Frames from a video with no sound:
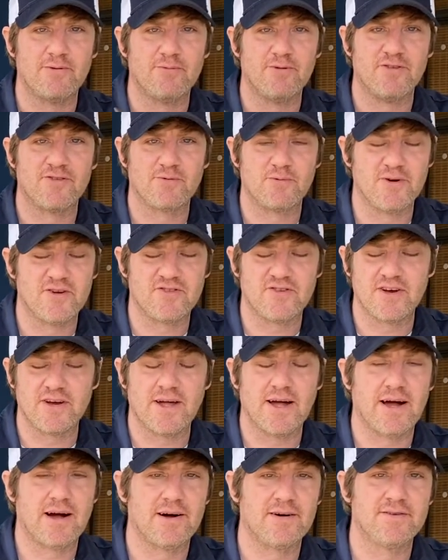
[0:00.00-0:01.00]
We switched it
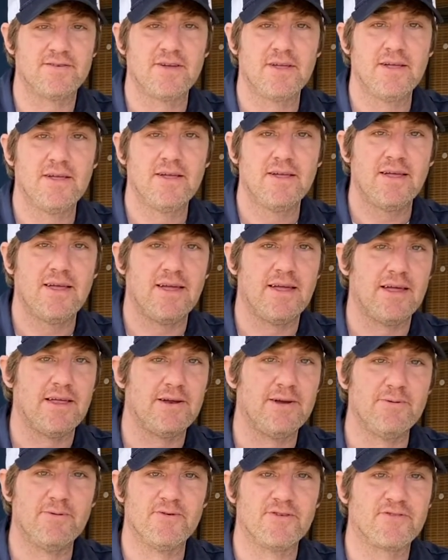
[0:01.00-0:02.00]
out and
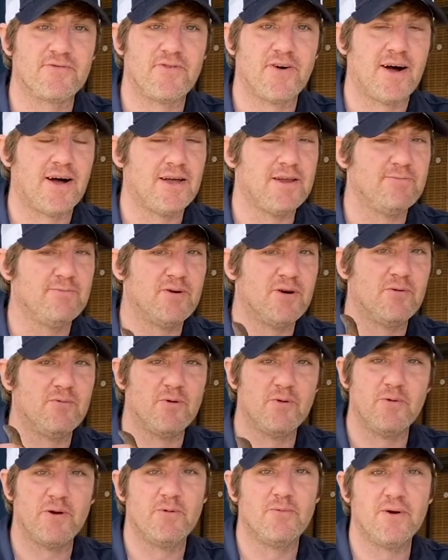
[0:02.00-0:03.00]
it was fine, but
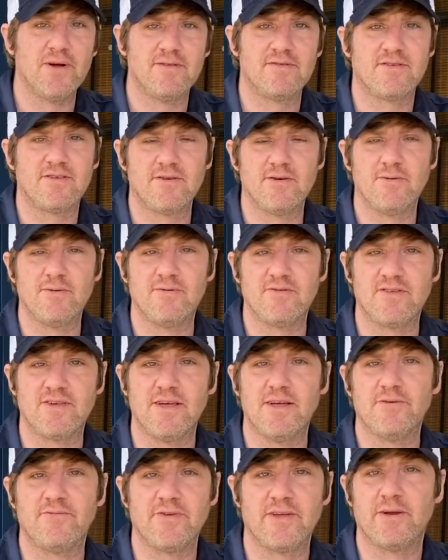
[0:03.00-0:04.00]
when we went to
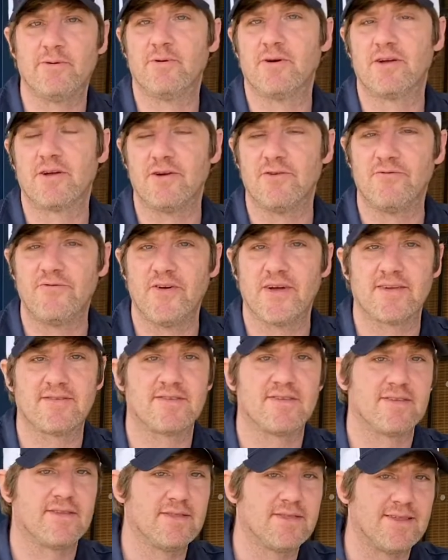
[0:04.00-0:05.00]
see if anyone could fix
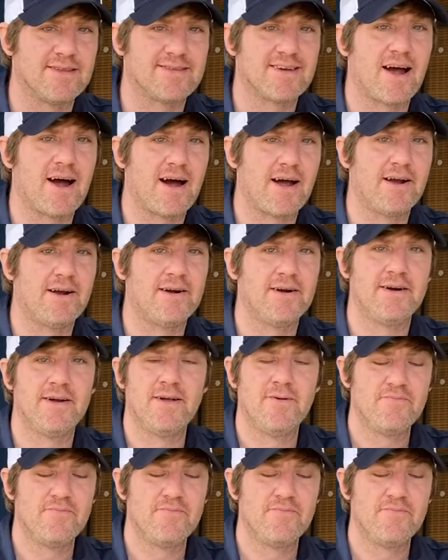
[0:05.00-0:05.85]
the tire,